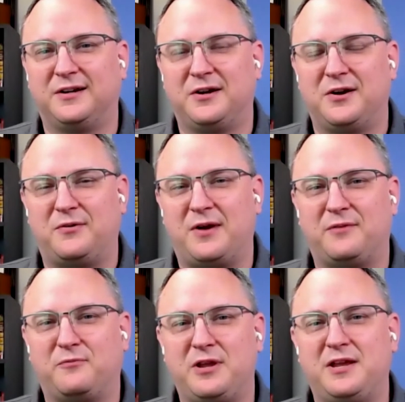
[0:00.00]
Right?
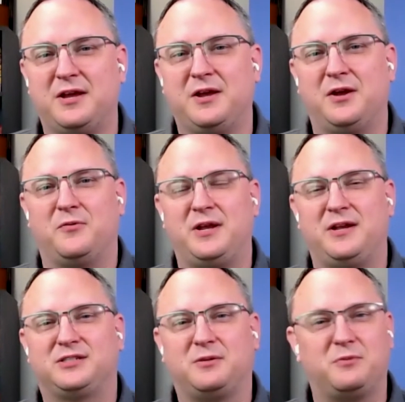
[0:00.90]

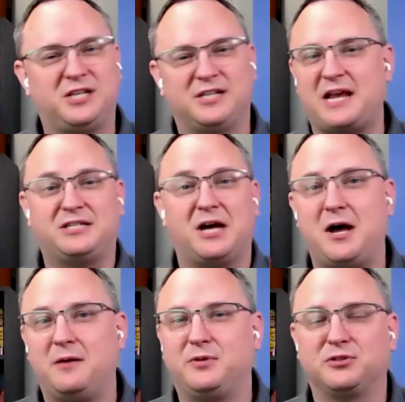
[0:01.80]
Someone says, "Hey,
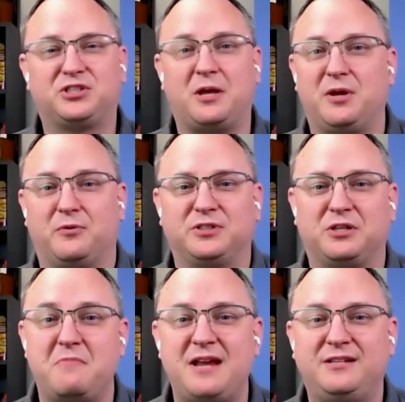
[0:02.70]
Tom, your summit was
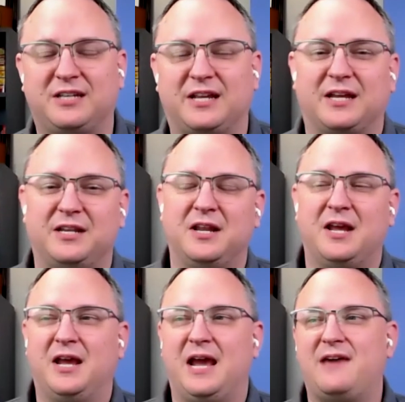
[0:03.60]
amazing,"
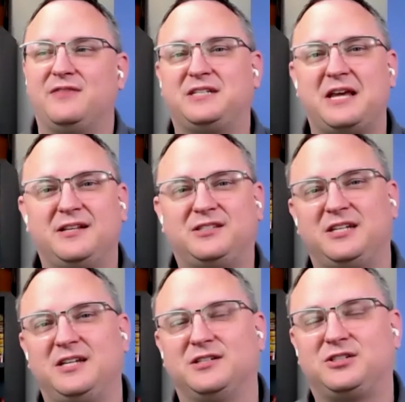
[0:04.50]
and the tendency
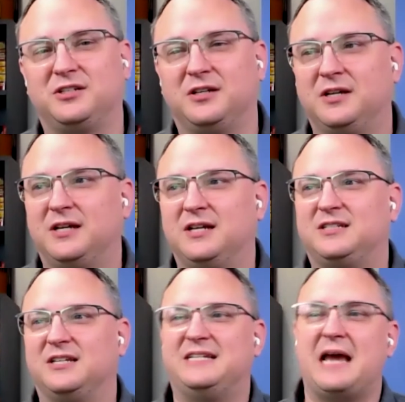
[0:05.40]
is to
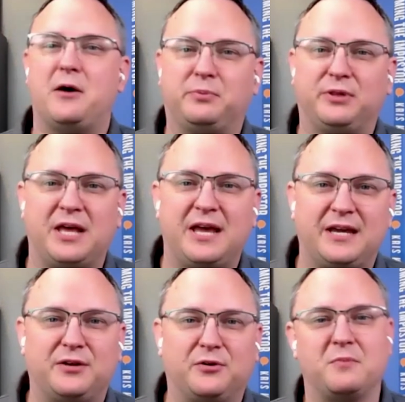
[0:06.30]
downplay
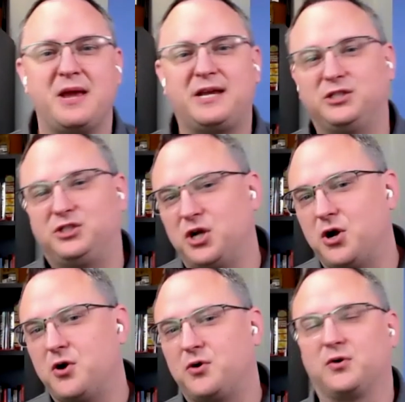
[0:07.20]
it or to make a
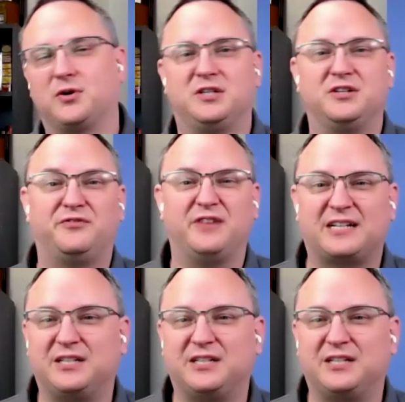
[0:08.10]
joke or to deflect it with